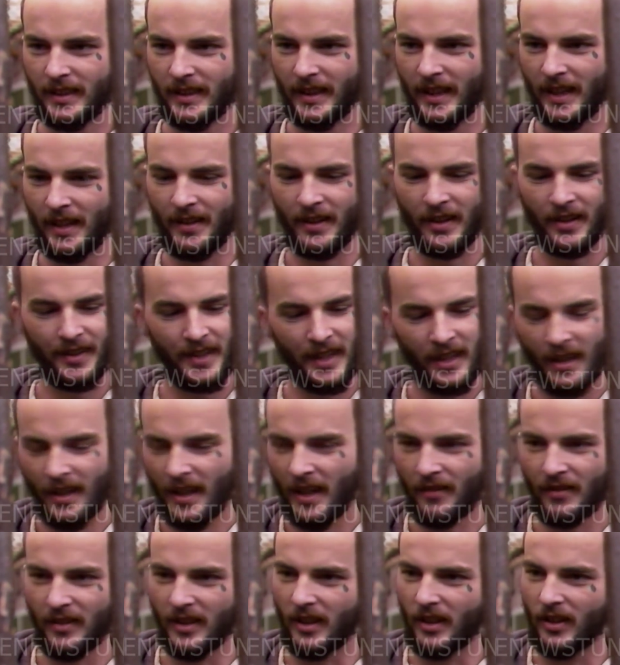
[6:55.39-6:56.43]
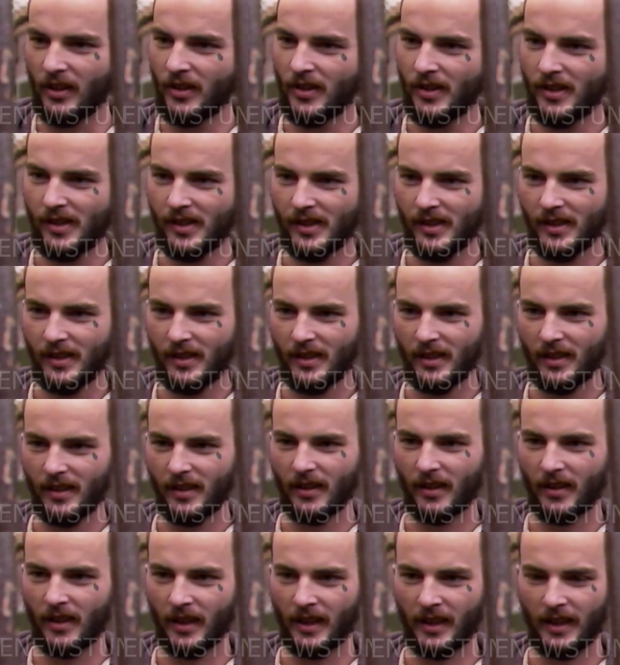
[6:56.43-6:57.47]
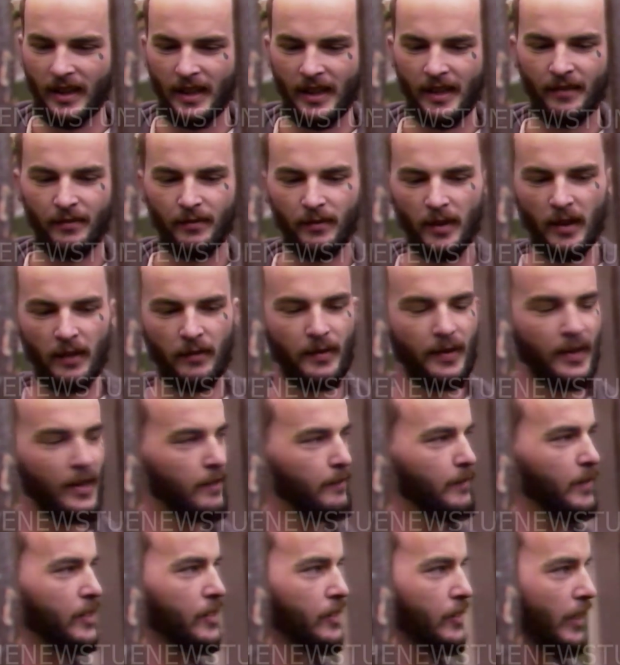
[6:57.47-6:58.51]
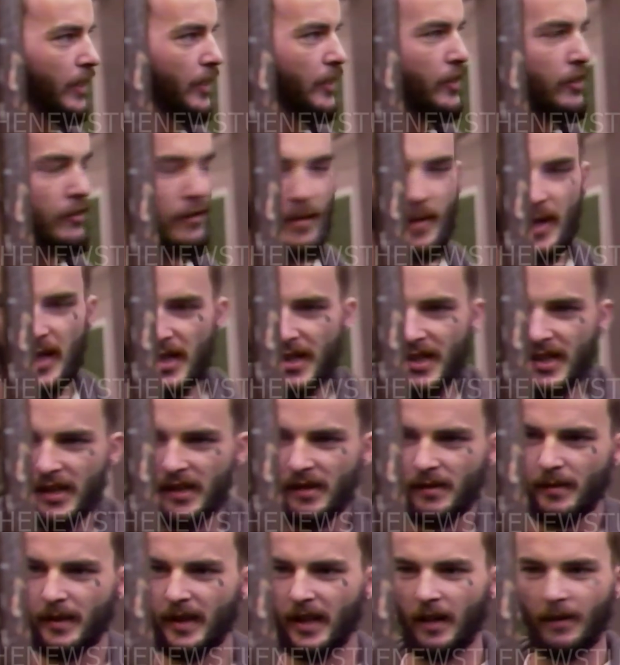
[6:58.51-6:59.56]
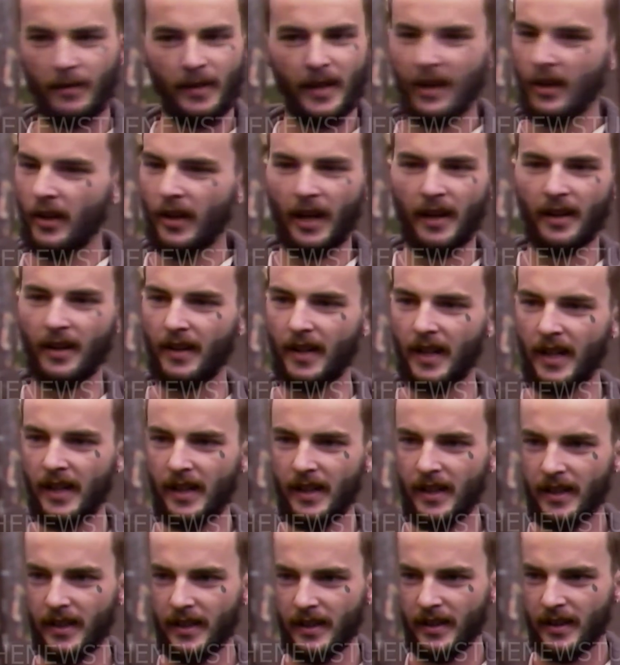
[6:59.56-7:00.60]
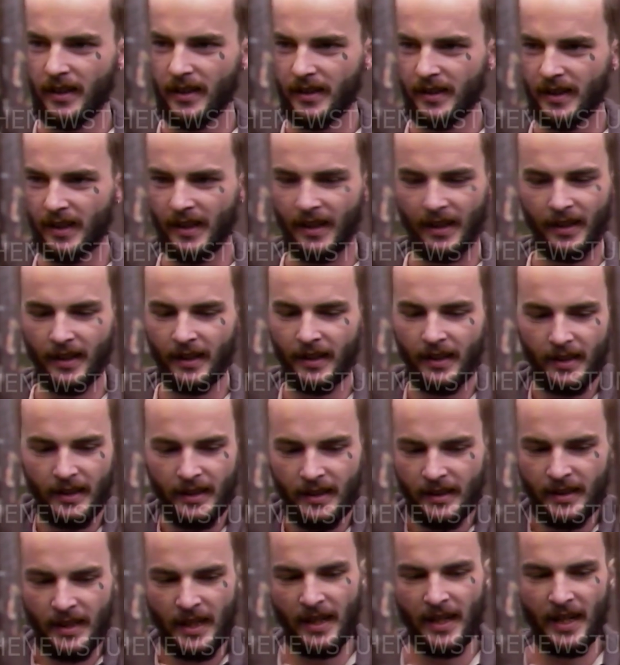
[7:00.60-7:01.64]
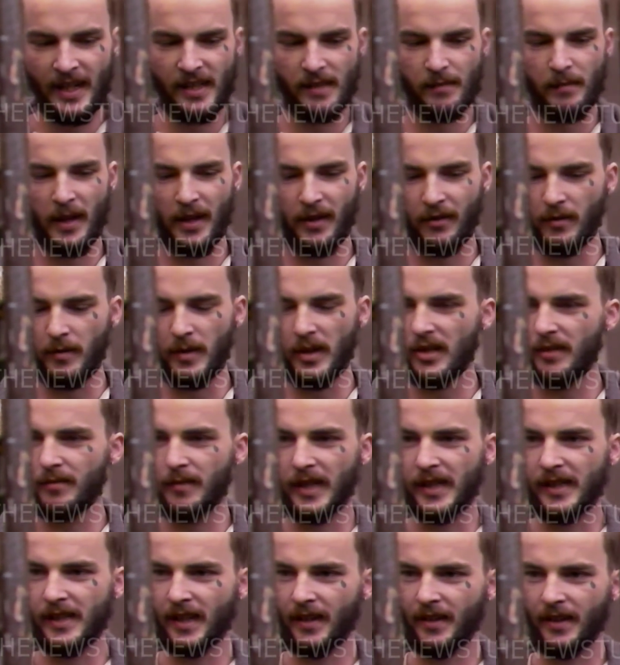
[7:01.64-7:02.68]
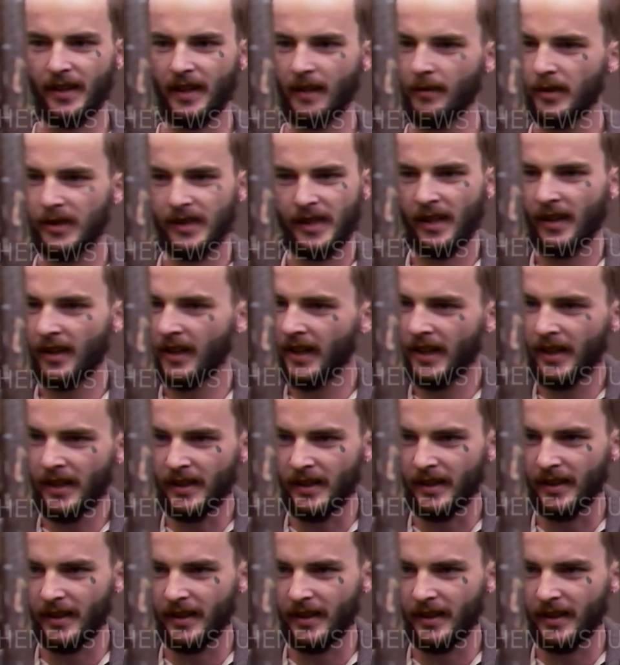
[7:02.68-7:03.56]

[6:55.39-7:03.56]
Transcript: You know, they got, they got nothing to lose. Like, they, like we, got, we just got a new remission system now. They're not under that. So they, ten days a month remission means nothing to them because they don't get it.